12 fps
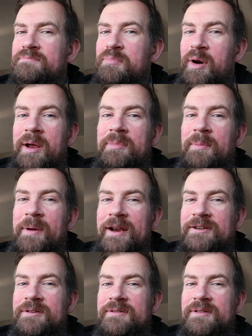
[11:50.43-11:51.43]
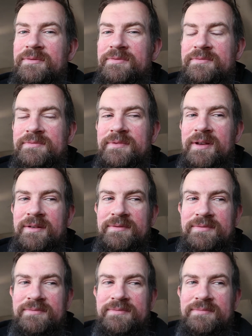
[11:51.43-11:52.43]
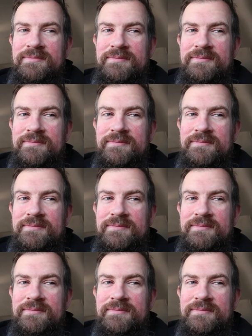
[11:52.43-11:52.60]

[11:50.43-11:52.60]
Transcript: bring up the pictures of of